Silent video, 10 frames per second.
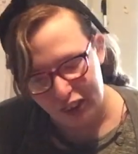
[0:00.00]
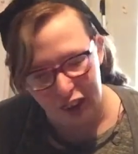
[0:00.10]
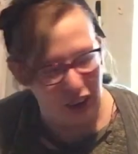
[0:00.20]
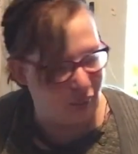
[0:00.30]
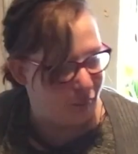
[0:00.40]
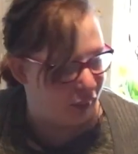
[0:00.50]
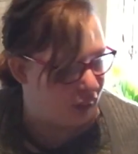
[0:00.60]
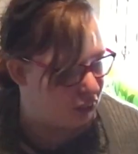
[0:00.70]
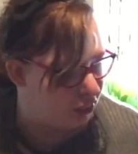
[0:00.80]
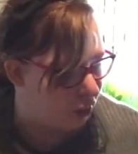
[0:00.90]
to show you the
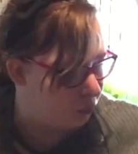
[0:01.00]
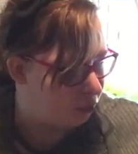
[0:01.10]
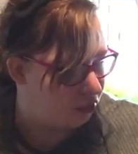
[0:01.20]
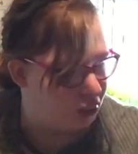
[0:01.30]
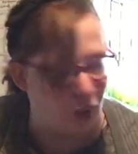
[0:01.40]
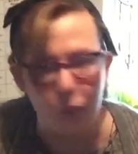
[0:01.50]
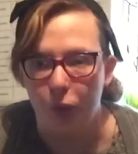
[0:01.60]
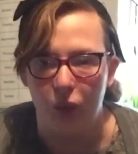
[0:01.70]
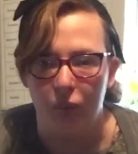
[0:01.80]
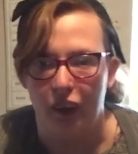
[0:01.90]
blind shop
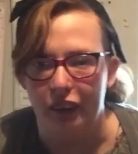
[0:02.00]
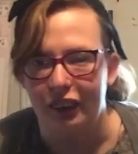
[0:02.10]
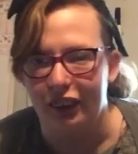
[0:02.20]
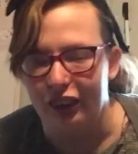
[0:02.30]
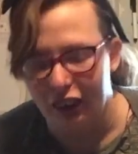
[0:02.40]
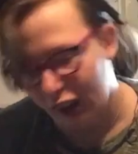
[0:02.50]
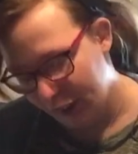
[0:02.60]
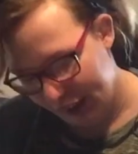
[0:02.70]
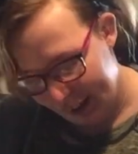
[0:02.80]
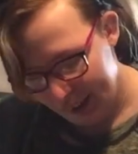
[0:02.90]
bought ones, because you
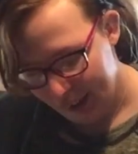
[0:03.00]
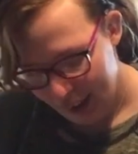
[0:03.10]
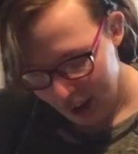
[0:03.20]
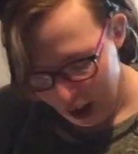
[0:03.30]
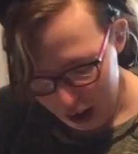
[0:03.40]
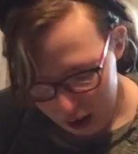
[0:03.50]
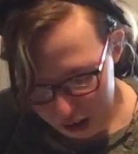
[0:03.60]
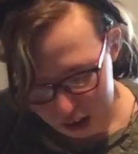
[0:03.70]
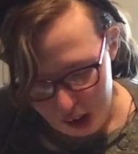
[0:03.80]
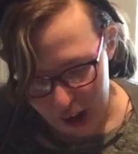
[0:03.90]
know that.
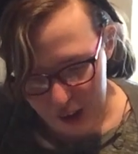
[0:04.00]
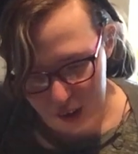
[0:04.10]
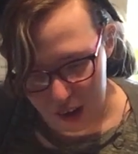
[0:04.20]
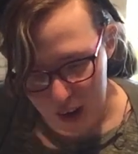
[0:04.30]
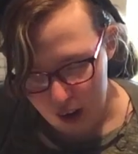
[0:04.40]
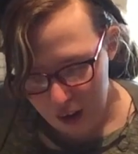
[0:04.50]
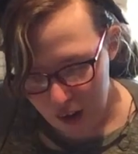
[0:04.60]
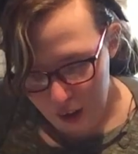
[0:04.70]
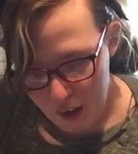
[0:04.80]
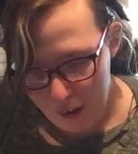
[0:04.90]
So
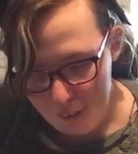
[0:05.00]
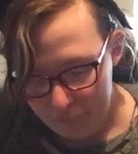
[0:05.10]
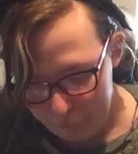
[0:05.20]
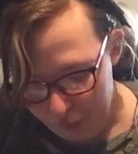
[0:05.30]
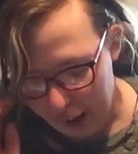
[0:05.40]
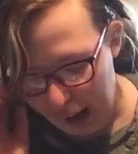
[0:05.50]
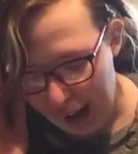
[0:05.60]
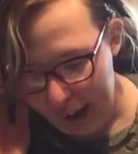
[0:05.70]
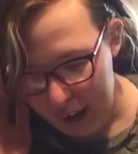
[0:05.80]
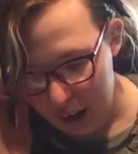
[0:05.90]

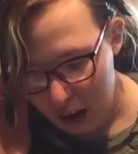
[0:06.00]
my